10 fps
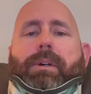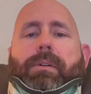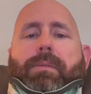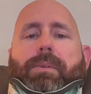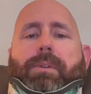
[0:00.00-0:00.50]

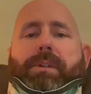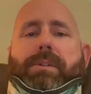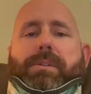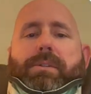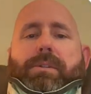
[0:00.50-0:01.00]
for
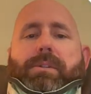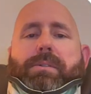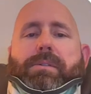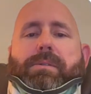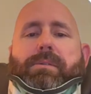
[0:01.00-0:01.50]
this.
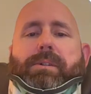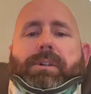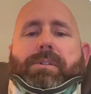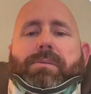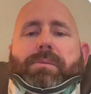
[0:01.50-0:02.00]
I
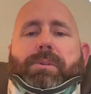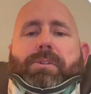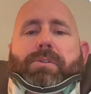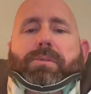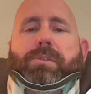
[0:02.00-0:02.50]
guess it would be
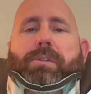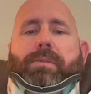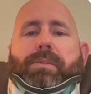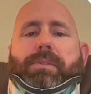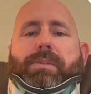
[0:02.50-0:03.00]
two
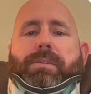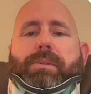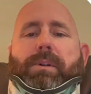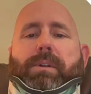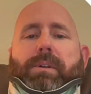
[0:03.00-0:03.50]
surfaces,
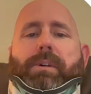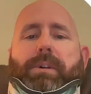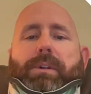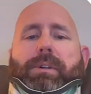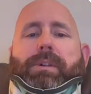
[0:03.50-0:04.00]
right?
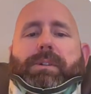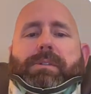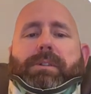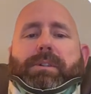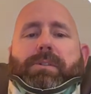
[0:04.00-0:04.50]

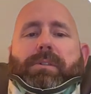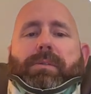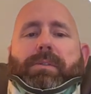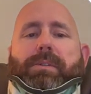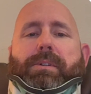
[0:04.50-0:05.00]
It's this
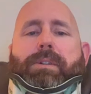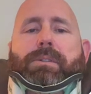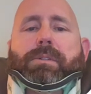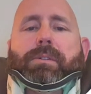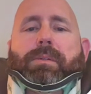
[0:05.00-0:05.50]
surface and this
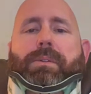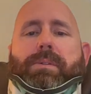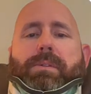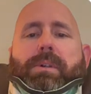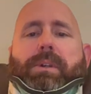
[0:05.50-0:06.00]

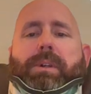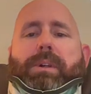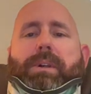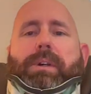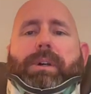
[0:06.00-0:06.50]
surface.
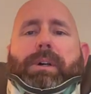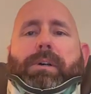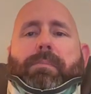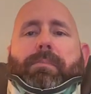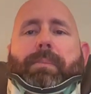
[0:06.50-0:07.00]

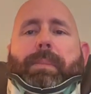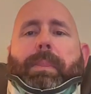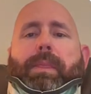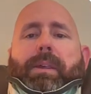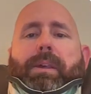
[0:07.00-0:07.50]

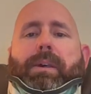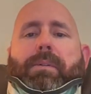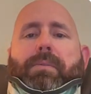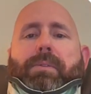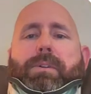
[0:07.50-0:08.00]

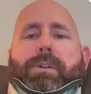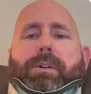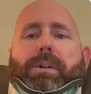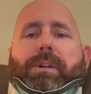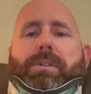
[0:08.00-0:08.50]
If you're
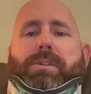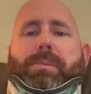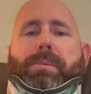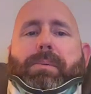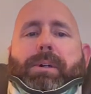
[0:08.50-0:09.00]
in a
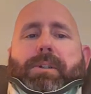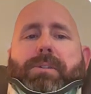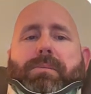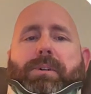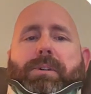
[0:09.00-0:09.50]
super rush
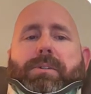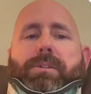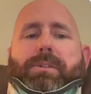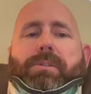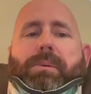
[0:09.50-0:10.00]
and want to
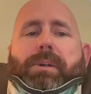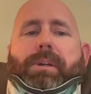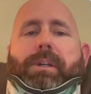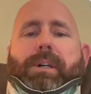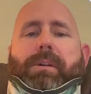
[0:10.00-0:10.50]
just crank
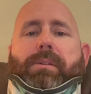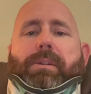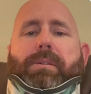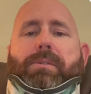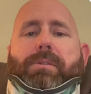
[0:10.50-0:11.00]
it out,
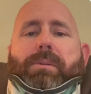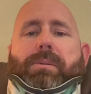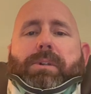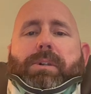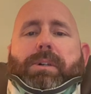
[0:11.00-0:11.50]
that's
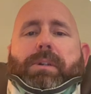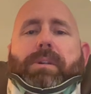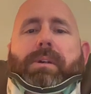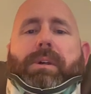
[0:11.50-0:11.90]
totally good.